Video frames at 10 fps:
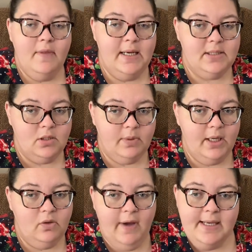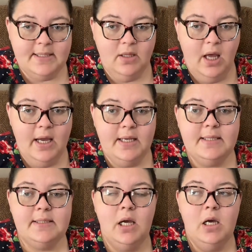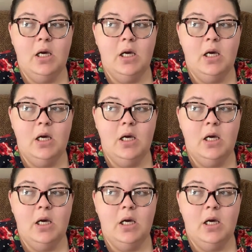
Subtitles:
that's the retinal vasculitis.